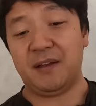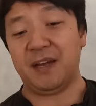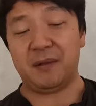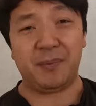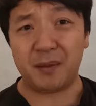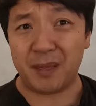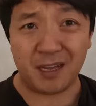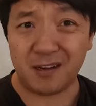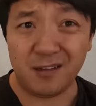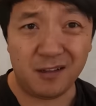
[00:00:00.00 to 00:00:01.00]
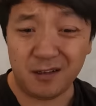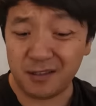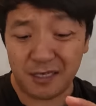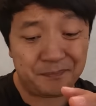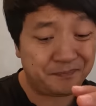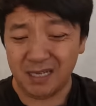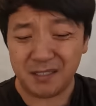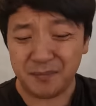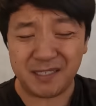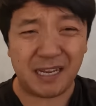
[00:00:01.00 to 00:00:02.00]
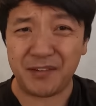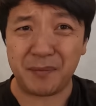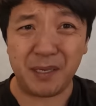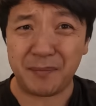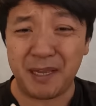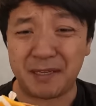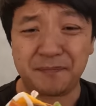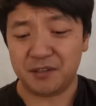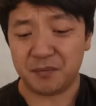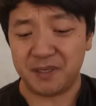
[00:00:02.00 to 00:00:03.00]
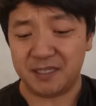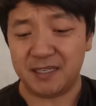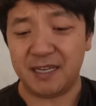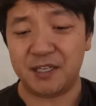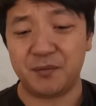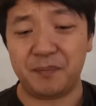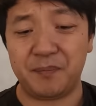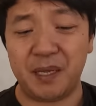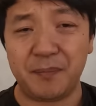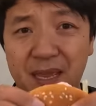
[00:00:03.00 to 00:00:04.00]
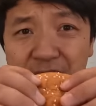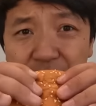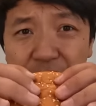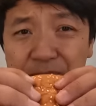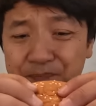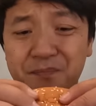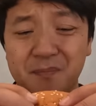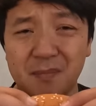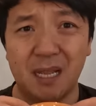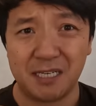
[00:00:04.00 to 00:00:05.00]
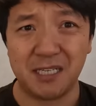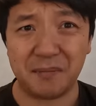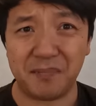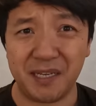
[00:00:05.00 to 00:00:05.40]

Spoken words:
I haven't had a Big Mac in a long, long time. I just miss having a Big Mac. I also miss the days when Big Macs were actually